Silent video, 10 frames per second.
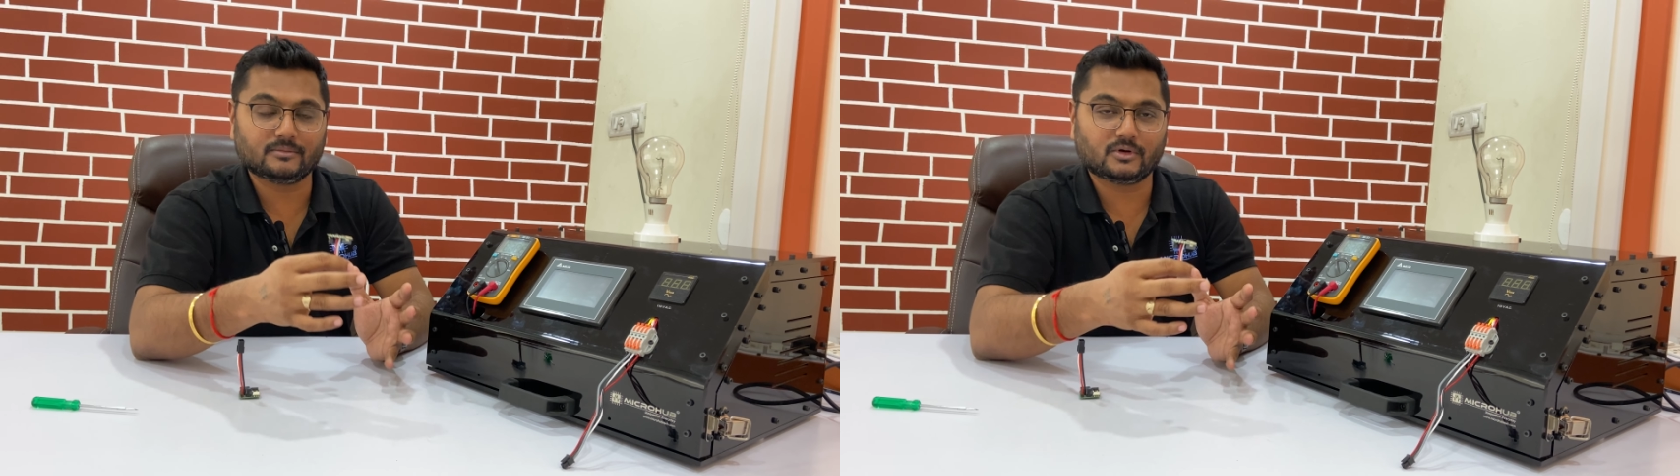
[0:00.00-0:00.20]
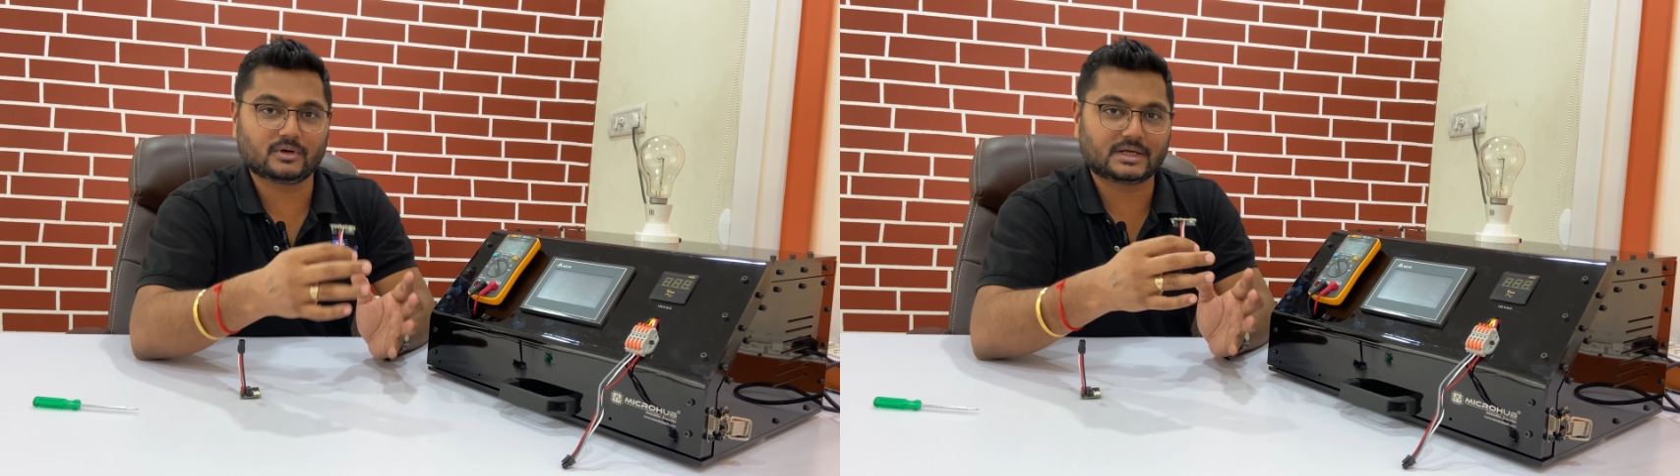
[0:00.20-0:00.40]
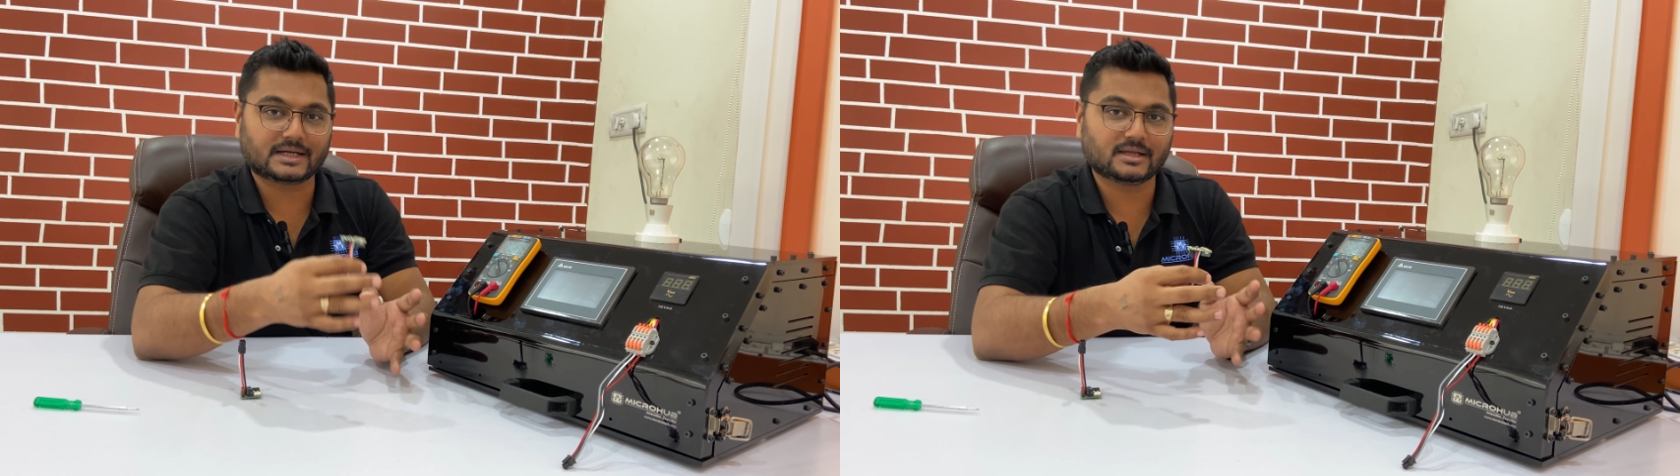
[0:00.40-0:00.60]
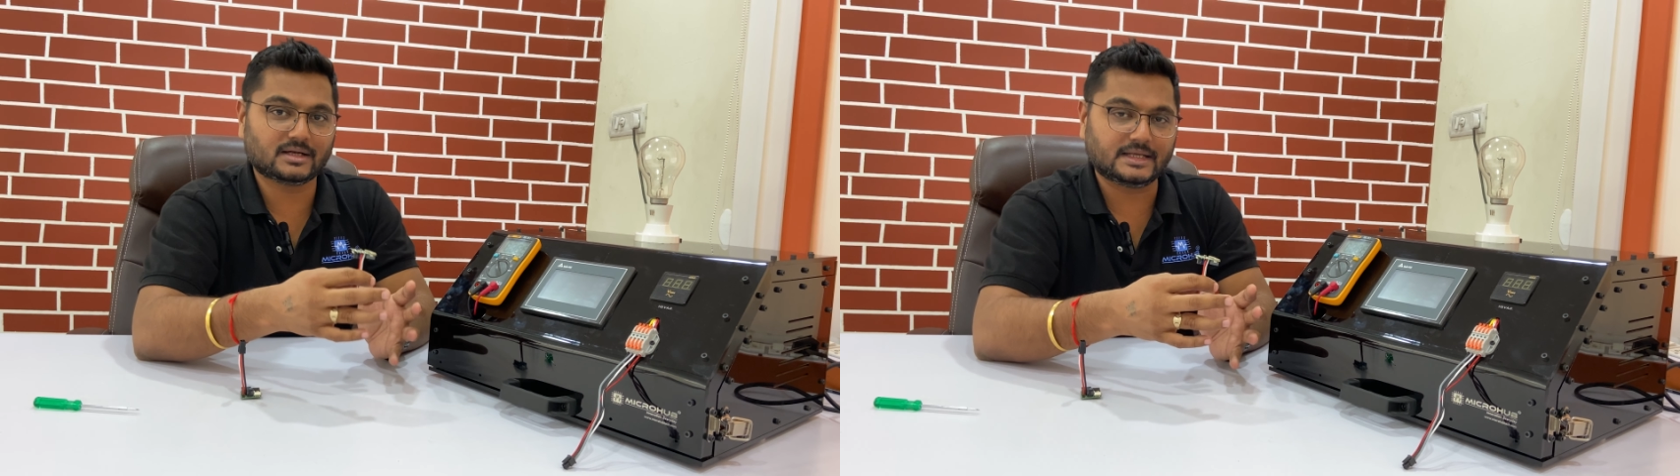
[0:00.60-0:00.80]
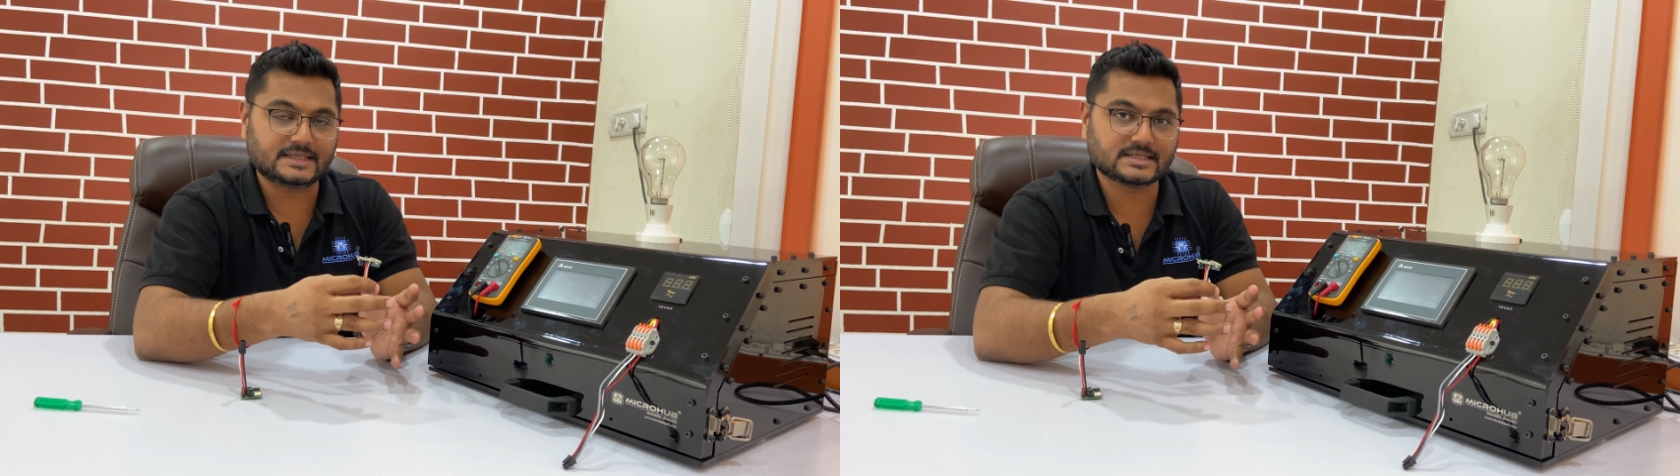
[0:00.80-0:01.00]
or technical
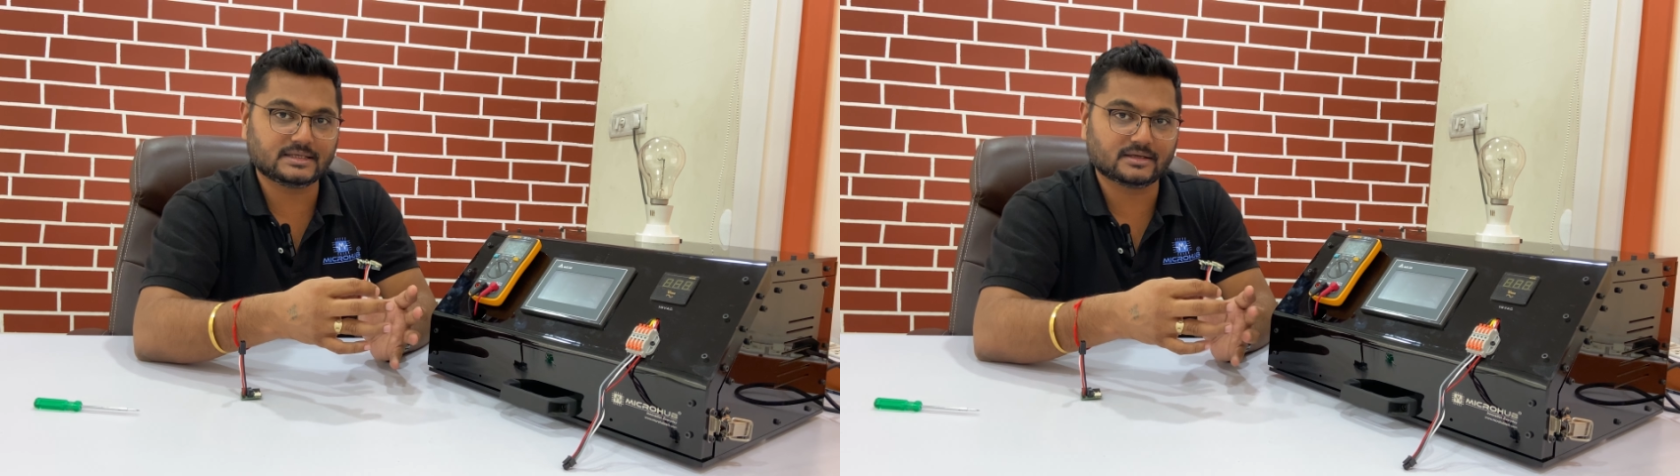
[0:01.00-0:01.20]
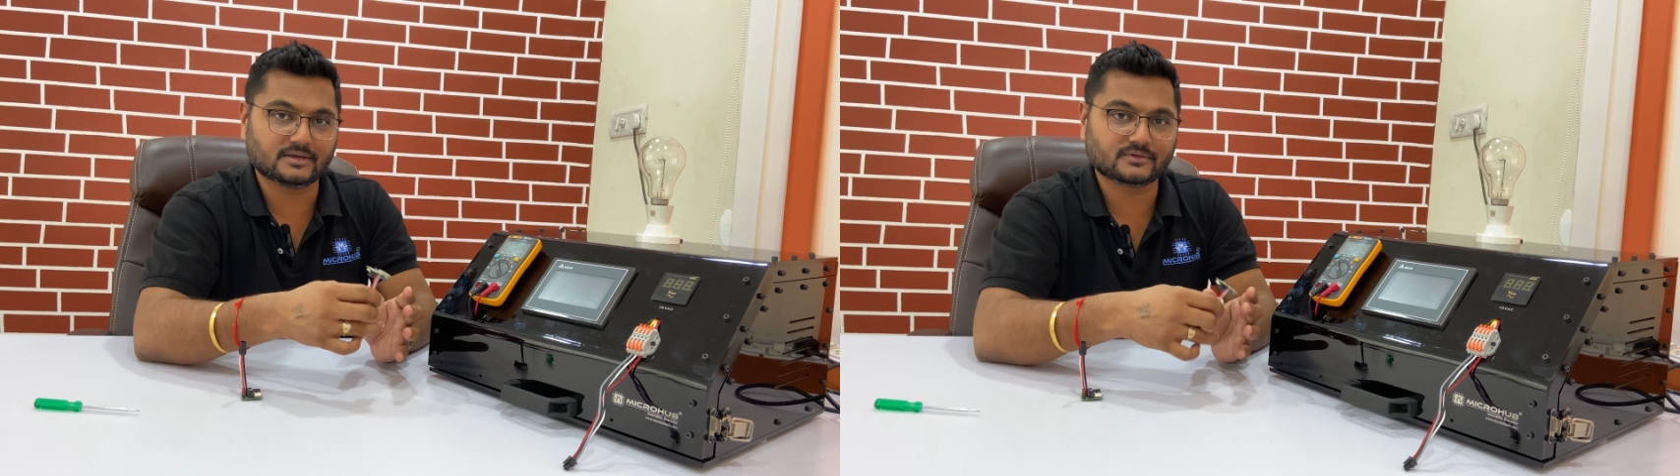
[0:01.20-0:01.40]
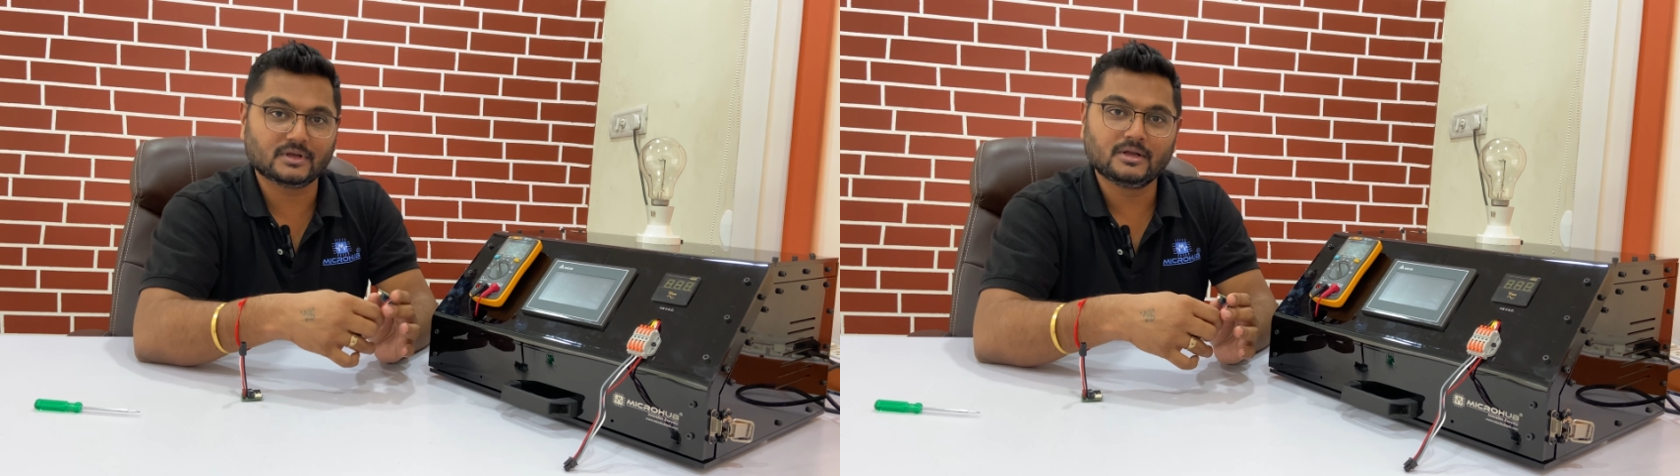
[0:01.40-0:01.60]
engineers